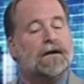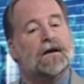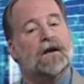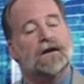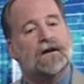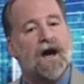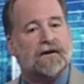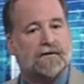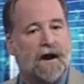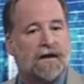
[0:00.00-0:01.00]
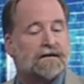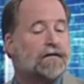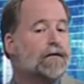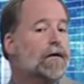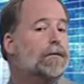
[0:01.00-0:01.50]
In contrast,
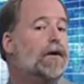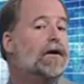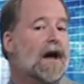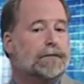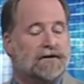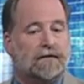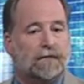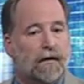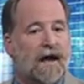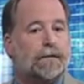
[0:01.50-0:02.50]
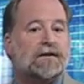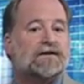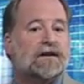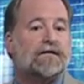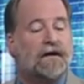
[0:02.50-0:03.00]
for a put option, what happens
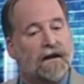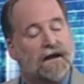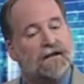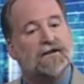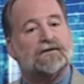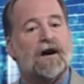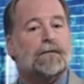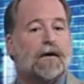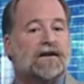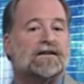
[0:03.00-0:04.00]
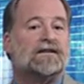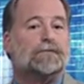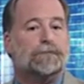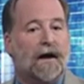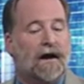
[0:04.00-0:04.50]
if the strike price is
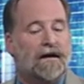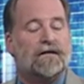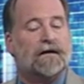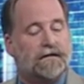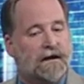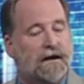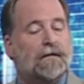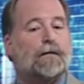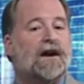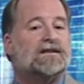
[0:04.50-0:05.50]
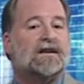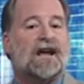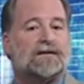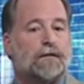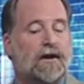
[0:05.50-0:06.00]
if the price at
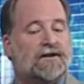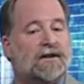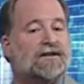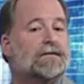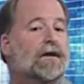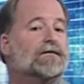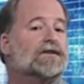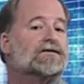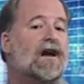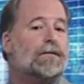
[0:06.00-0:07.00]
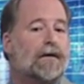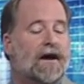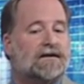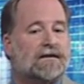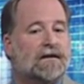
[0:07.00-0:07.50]
expiration is above the strike
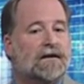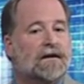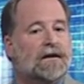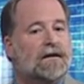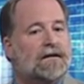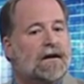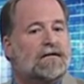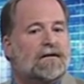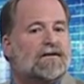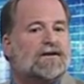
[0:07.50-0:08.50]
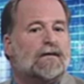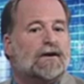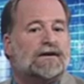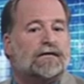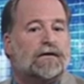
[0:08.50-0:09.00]
price, then there's no
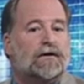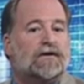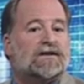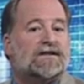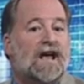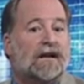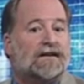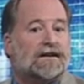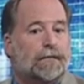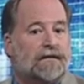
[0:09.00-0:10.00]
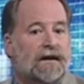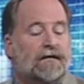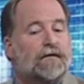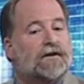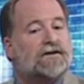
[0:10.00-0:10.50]
reason for you to sell
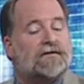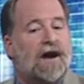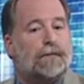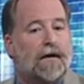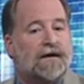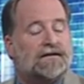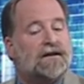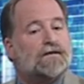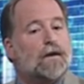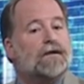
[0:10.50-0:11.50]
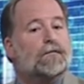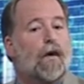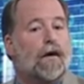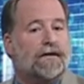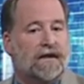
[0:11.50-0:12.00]
something for the strike price that's worth
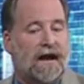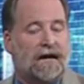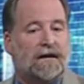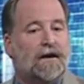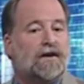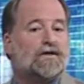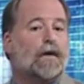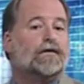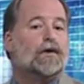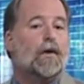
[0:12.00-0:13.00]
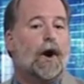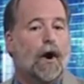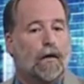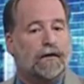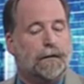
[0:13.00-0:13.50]
more than that. So if you
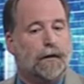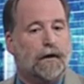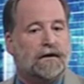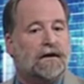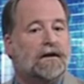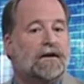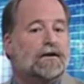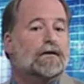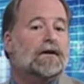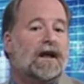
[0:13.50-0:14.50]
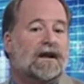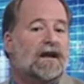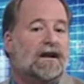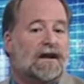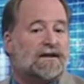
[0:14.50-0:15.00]
own the put, you let
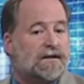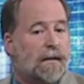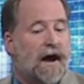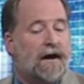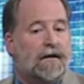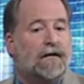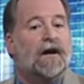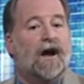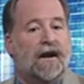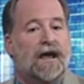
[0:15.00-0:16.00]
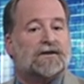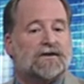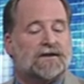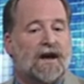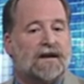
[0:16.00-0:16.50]
it expire
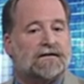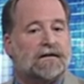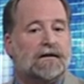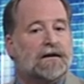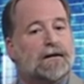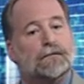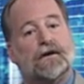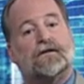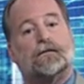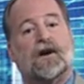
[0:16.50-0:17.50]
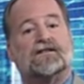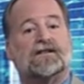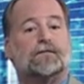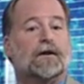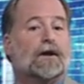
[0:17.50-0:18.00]
unexercised. But if the price
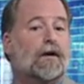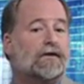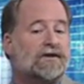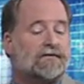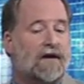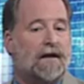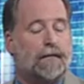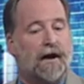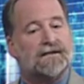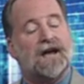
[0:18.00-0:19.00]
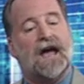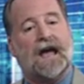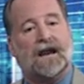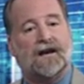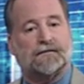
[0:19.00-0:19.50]
is below the strike price
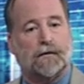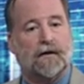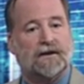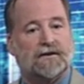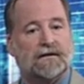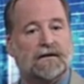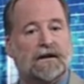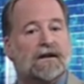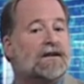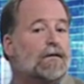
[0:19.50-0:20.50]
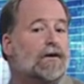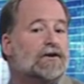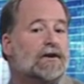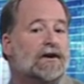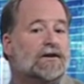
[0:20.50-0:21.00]
at expiration, then what
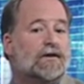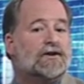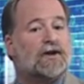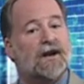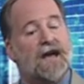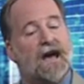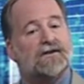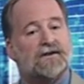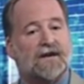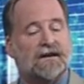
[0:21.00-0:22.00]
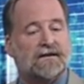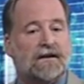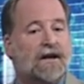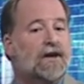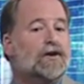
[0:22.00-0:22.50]
you're going to do is you're going to exercise it.
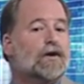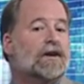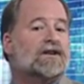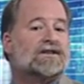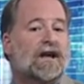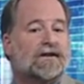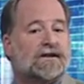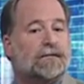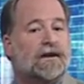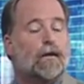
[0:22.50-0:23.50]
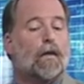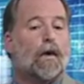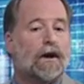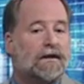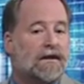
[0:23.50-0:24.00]
You're going to sell something
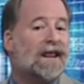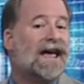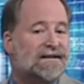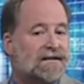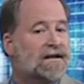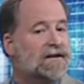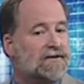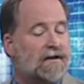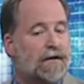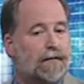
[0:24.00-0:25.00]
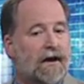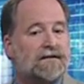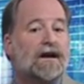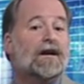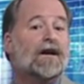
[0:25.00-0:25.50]
worth less than the strike
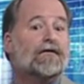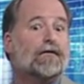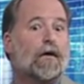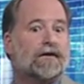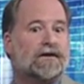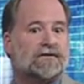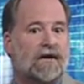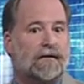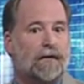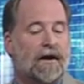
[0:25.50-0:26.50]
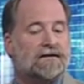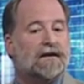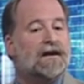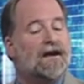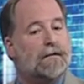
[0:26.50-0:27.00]
price for the strike price
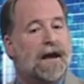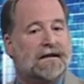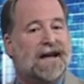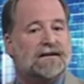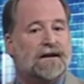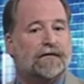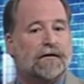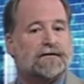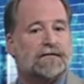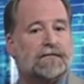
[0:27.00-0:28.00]
and make that difference.